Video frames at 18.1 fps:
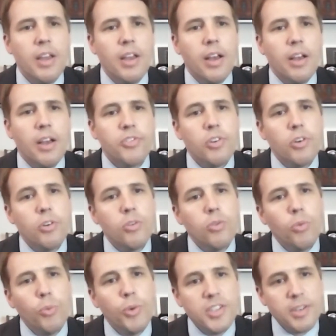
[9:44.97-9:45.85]
So
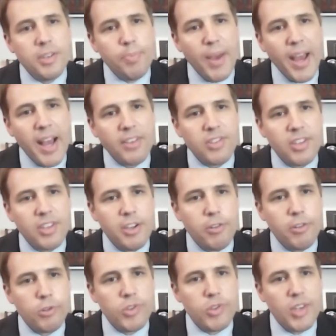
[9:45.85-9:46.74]
we did pass the
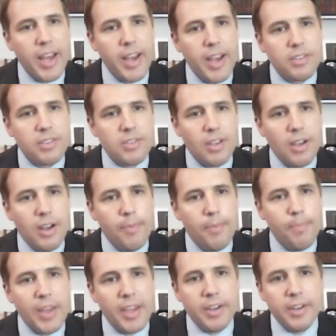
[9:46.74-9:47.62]
HEROES Act,
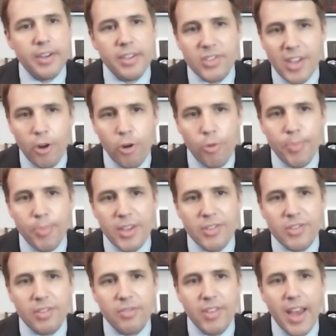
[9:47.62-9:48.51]
and the
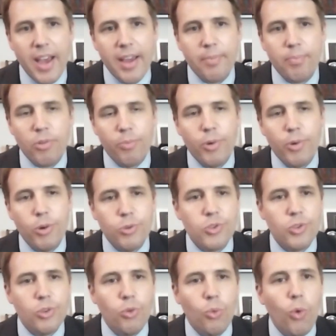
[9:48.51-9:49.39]
centerpiece of that
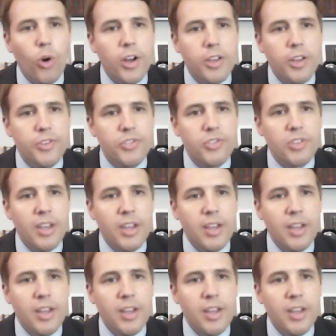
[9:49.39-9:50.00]
proposal was